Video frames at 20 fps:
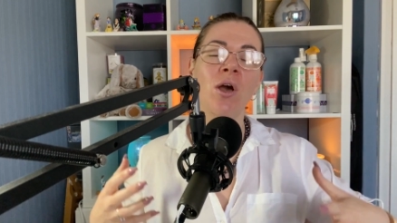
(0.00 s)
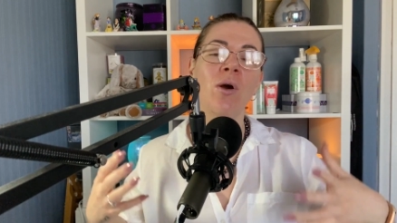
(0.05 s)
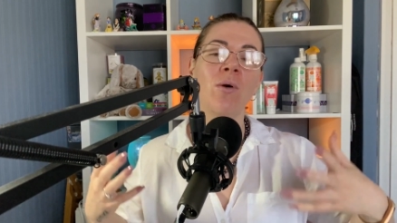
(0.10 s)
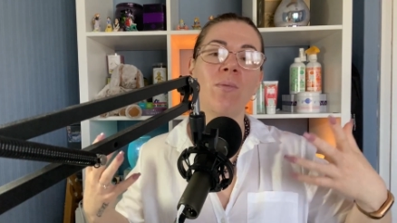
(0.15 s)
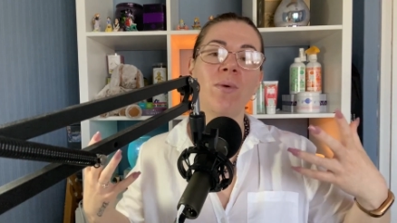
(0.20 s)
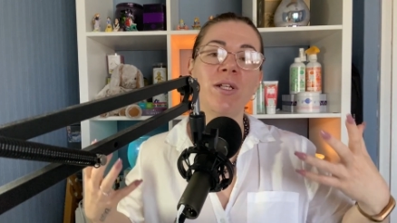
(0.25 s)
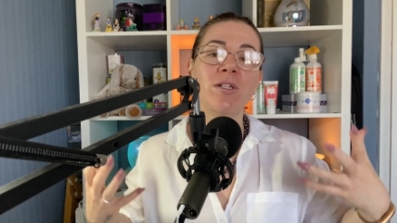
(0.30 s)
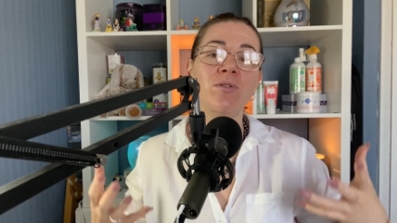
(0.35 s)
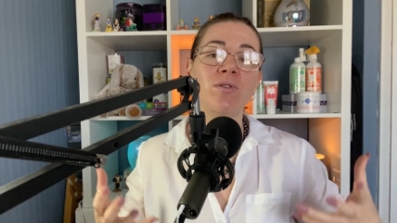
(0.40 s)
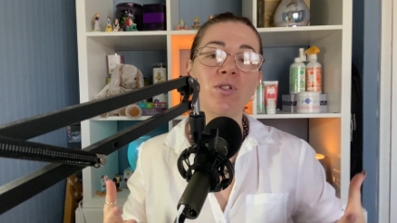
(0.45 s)

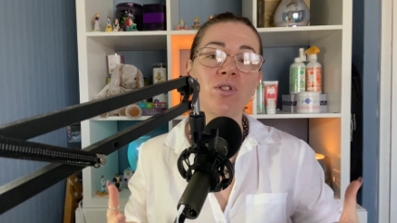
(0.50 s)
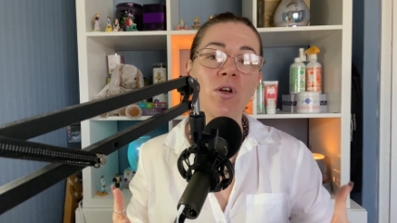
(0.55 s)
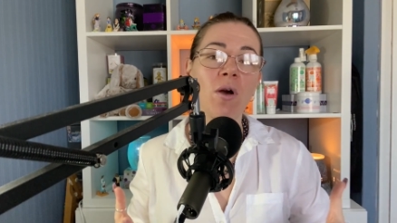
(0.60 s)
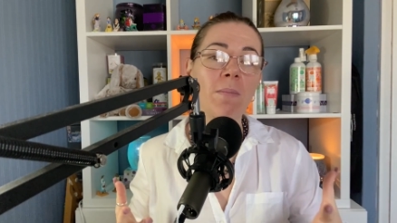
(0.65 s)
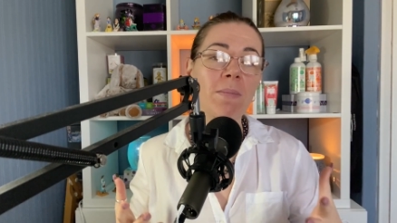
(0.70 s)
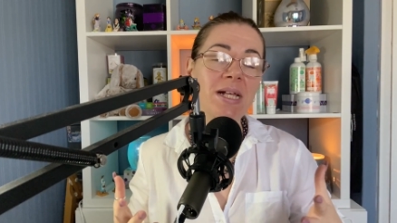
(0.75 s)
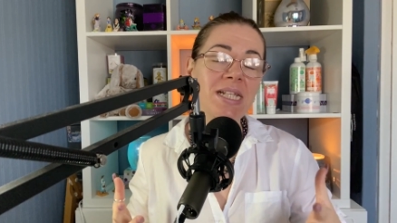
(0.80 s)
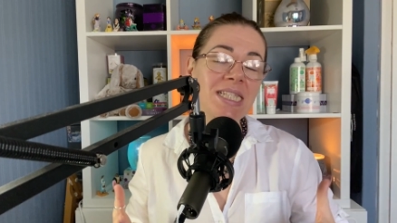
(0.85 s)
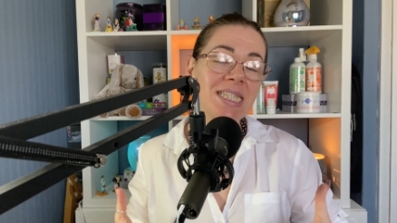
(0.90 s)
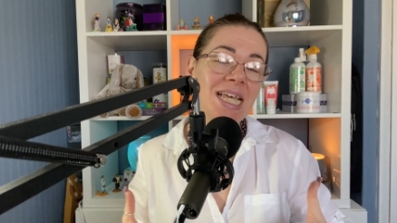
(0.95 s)
When you
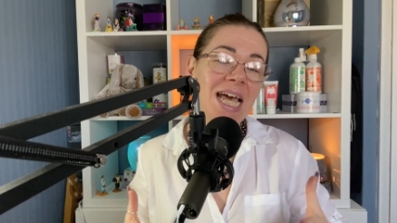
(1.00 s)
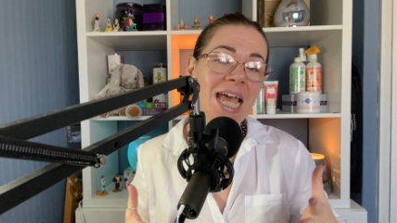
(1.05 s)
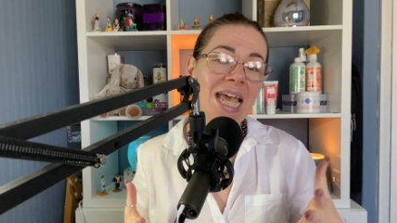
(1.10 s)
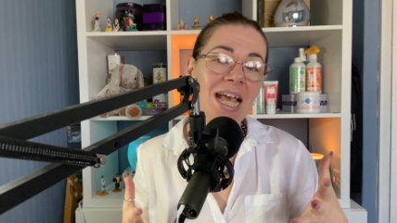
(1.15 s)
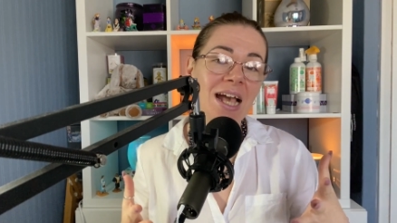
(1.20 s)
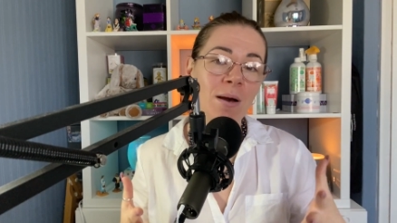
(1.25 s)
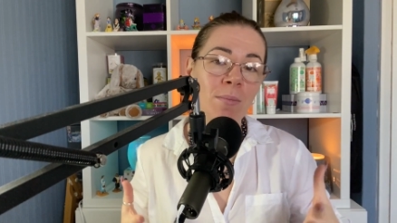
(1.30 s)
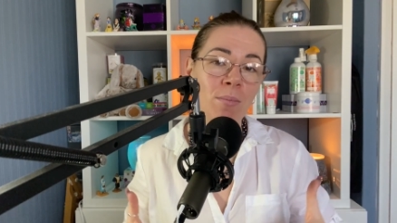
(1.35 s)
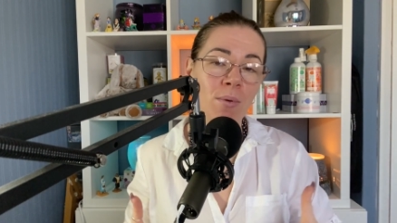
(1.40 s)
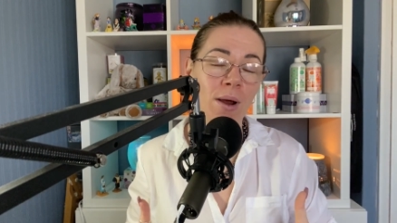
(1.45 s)
stop and take
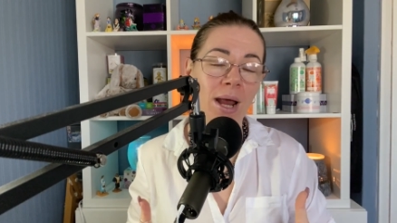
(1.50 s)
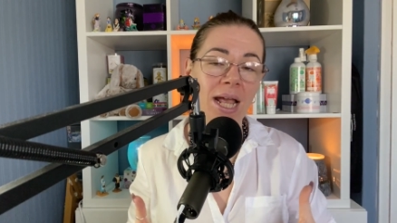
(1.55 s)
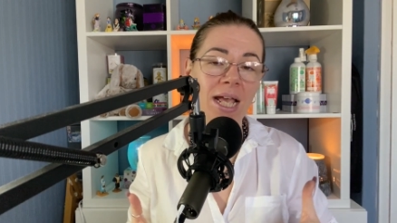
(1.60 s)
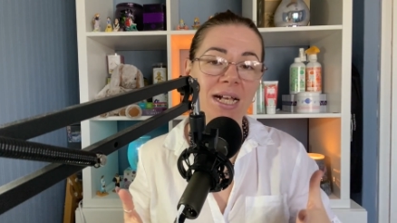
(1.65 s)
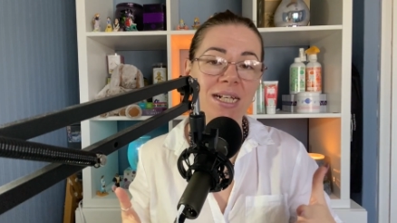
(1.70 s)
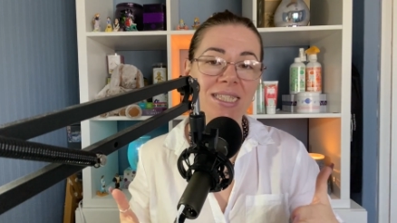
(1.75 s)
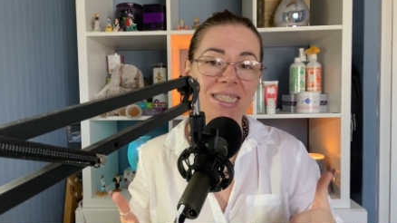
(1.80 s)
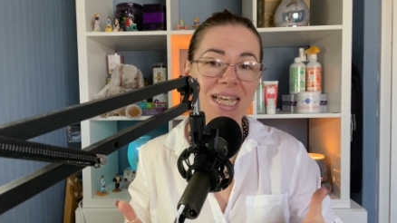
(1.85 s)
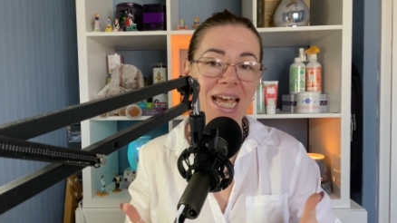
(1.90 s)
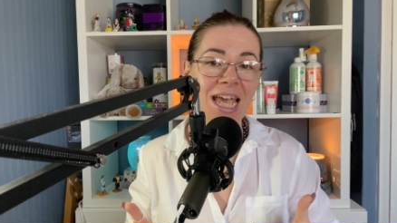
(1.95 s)
a
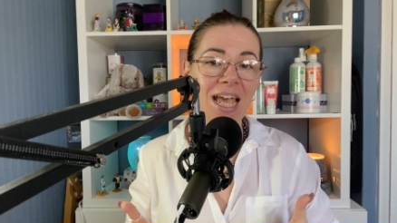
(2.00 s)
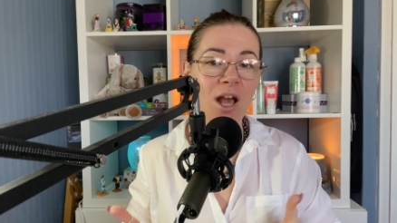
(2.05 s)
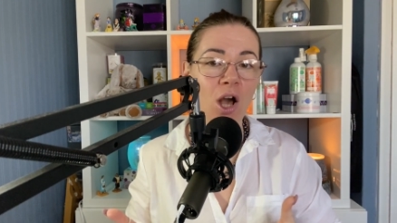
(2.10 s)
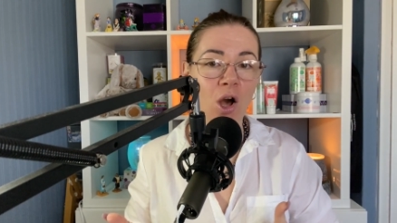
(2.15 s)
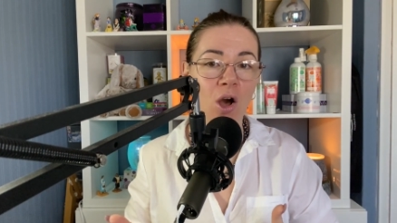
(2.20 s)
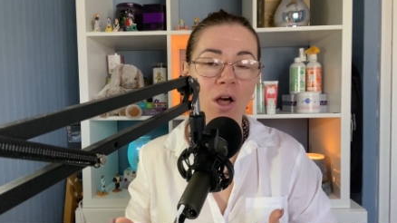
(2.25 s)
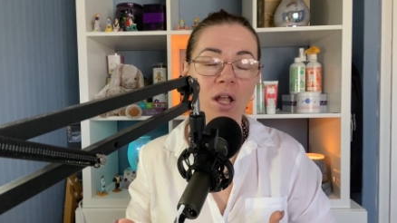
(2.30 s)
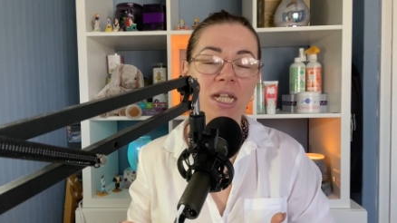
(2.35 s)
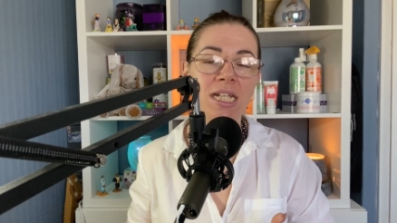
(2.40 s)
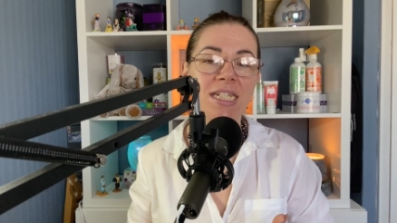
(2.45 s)
break, take a
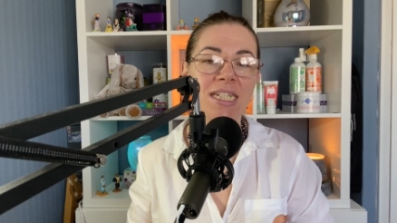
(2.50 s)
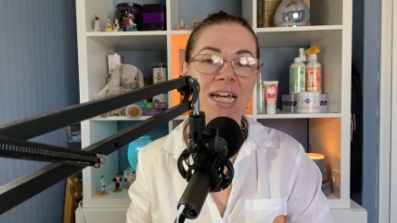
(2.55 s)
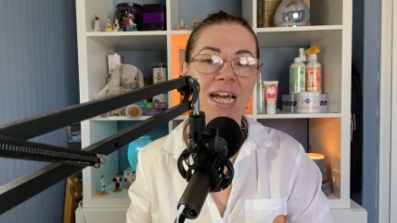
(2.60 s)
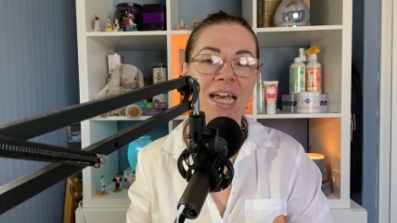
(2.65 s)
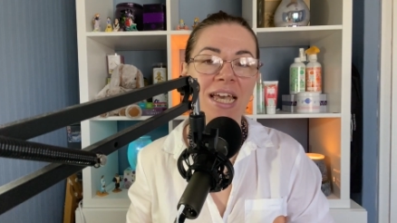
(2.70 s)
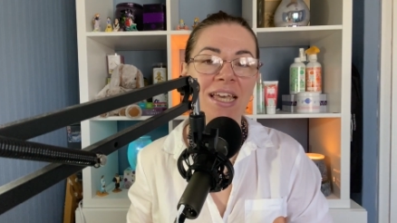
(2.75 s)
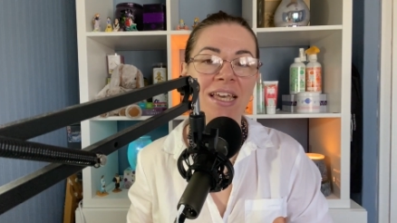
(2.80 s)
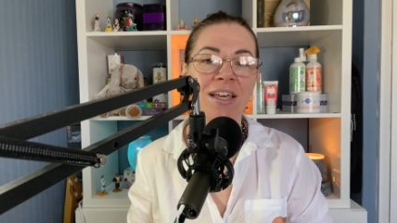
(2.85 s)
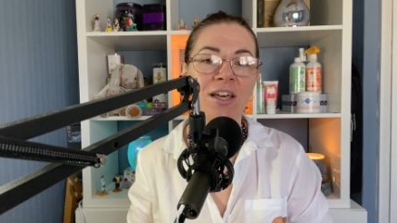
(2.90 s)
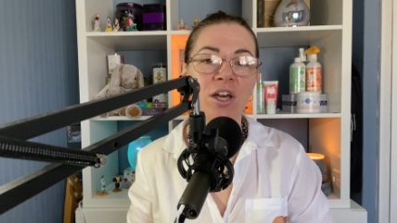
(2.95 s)

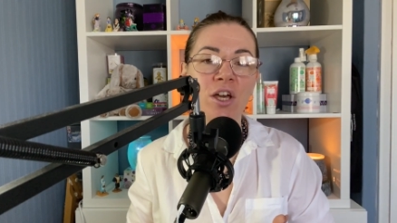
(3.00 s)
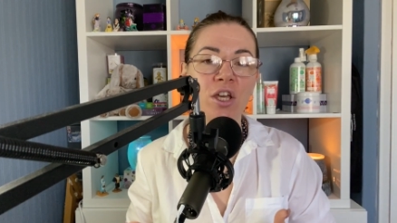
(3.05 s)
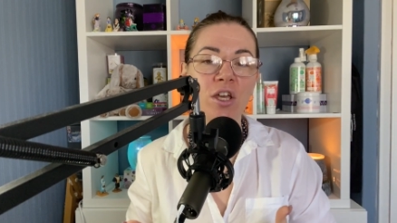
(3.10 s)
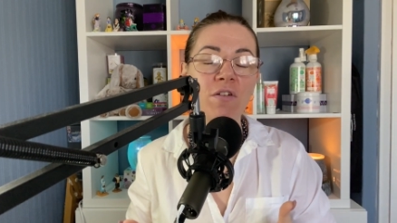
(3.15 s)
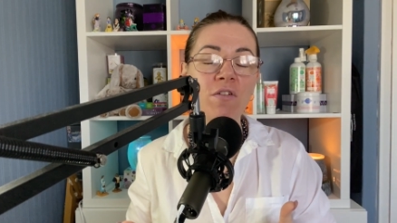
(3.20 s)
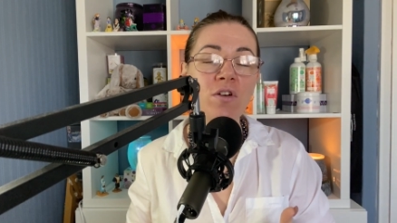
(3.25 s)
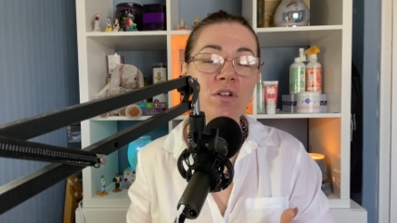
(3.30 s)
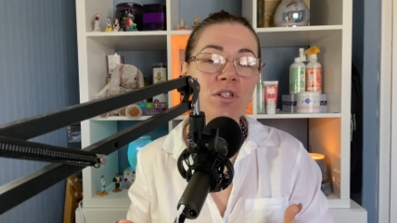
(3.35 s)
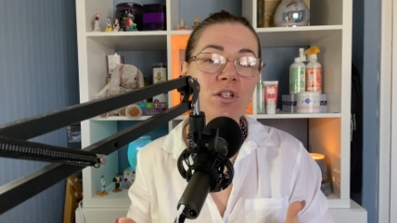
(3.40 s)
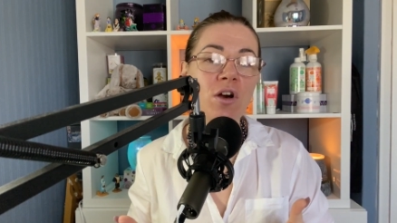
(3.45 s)
holiday, you've
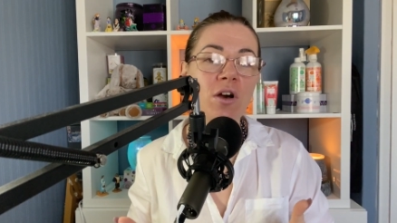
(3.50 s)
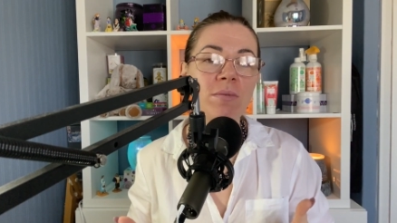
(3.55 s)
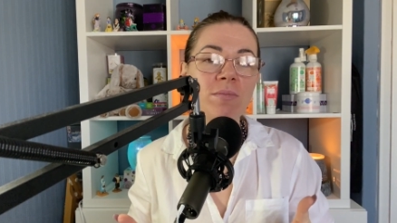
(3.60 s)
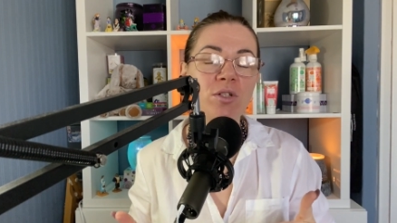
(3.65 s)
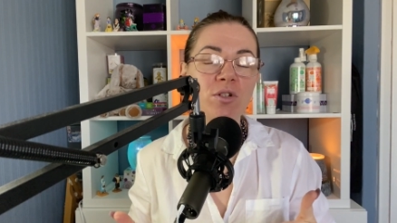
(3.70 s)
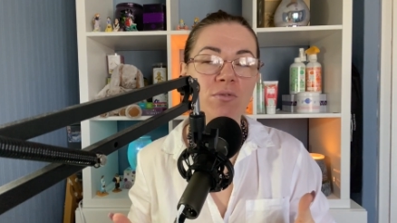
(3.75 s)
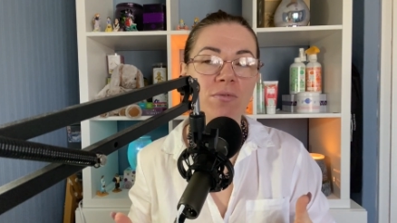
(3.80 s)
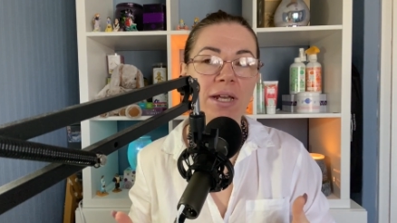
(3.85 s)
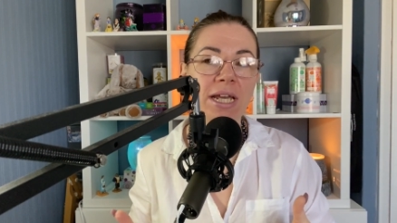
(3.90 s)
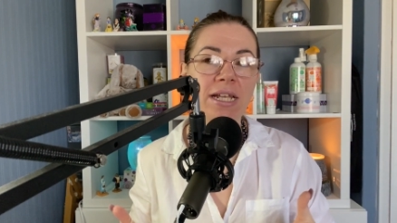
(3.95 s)
got time
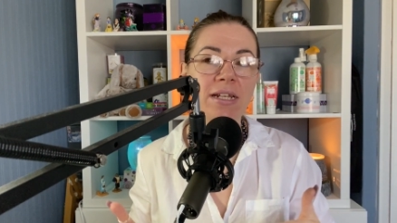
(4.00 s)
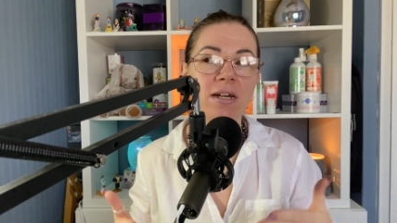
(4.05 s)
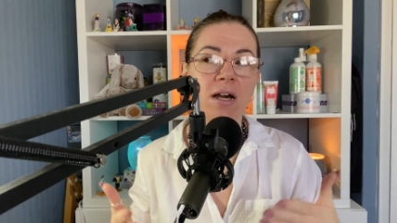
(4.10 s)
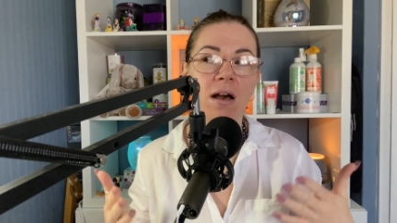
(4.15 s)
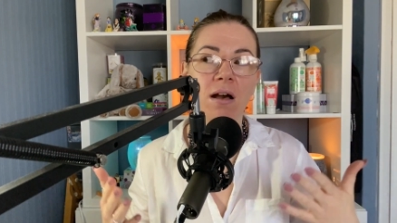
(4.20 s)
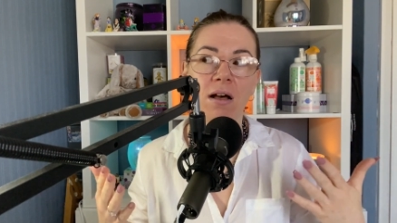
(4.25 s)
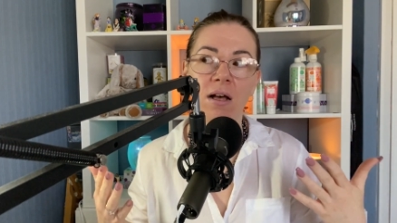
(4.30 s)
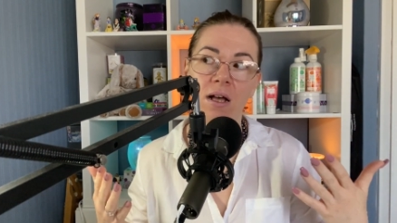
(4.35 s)
to read a